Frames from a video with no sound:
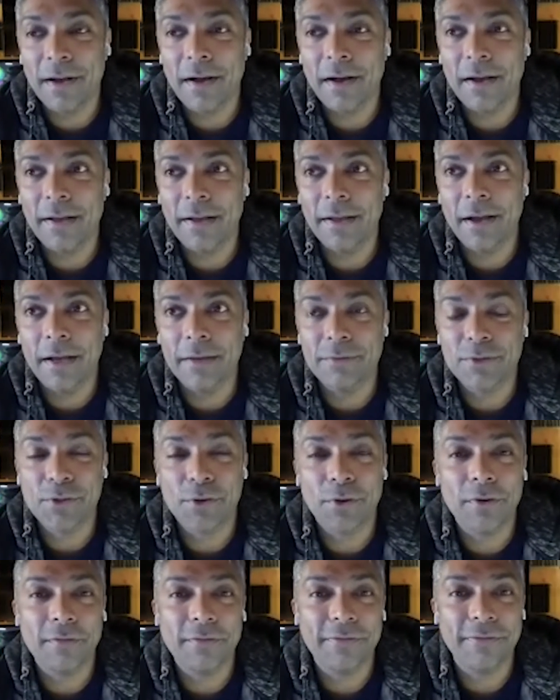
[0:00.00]
I
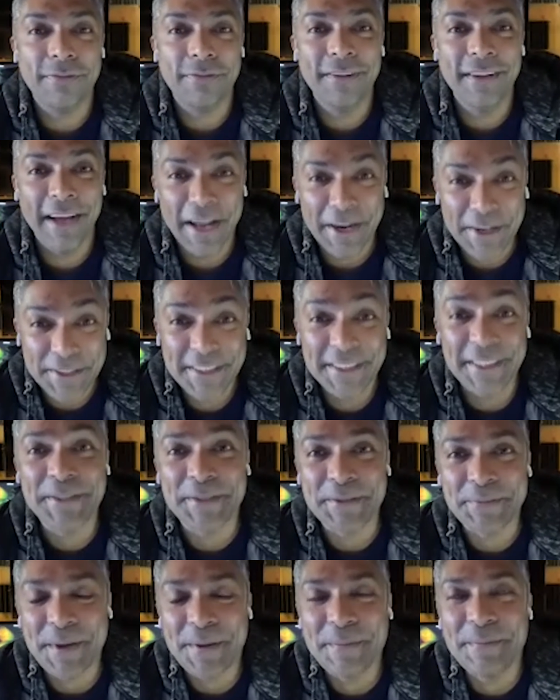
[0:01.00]
still
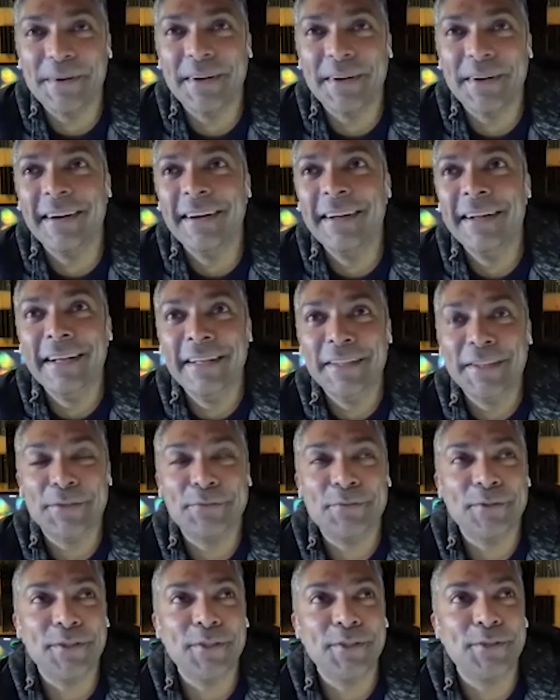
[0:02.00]
remember, this
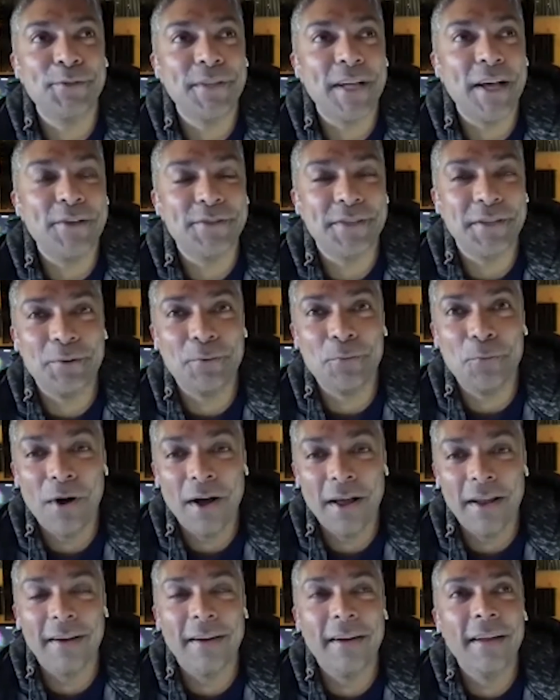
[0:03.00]
was in
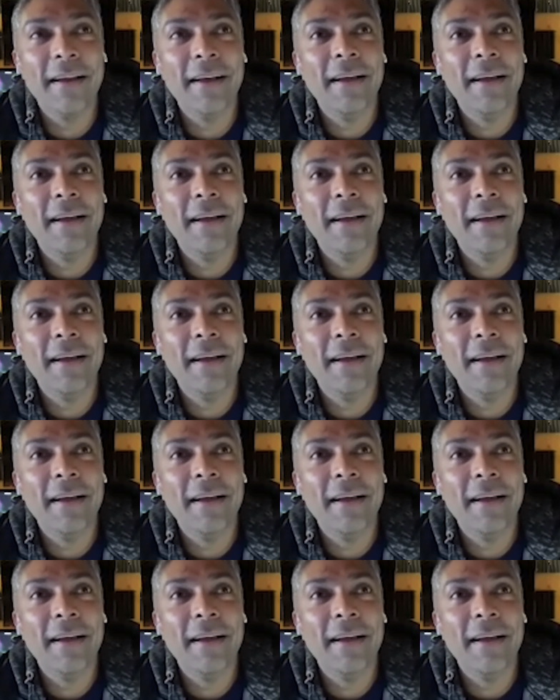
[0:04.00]
2001.